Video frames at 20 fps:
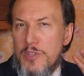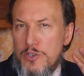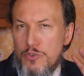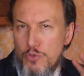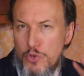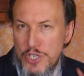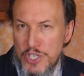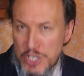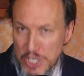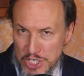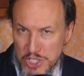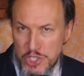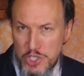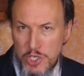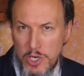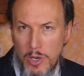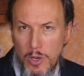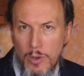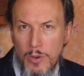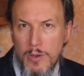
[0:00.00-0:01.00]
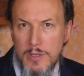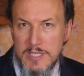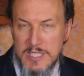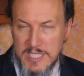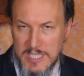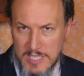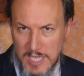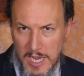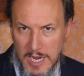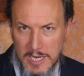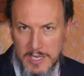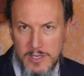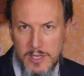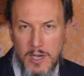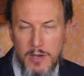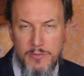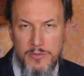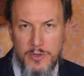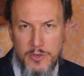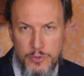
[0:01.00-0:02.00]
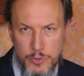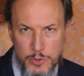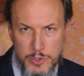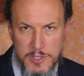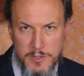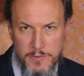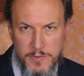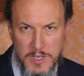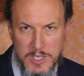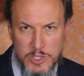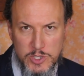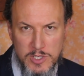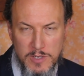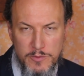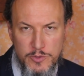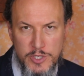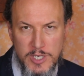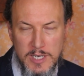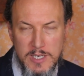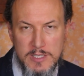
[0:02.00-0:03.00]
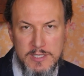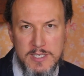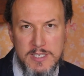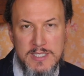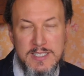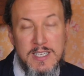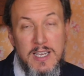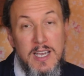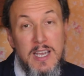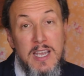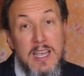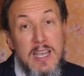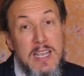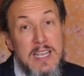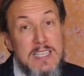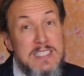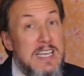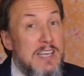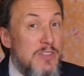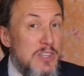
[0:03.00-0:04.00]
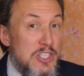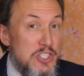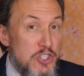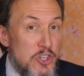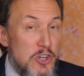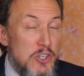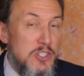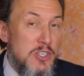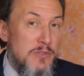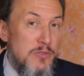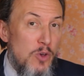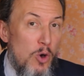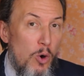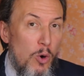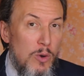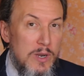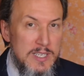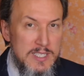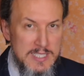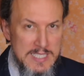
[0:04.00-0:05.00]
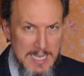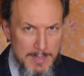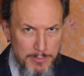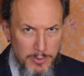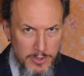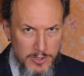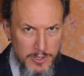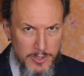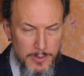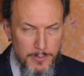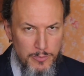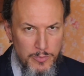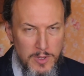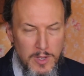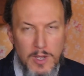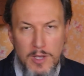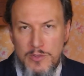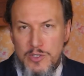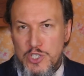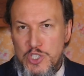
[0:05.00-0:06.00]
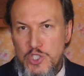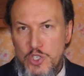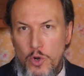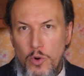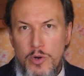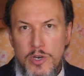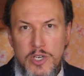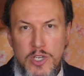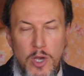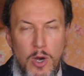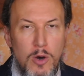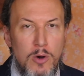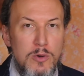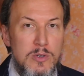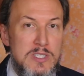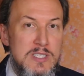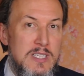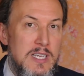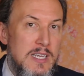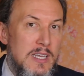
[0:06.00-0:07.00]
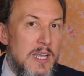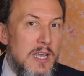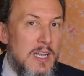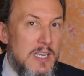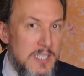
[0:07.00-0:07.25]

the traditional site of the crucifixion of Jesus is at the Church of the Holy Sepulchre. The story goes that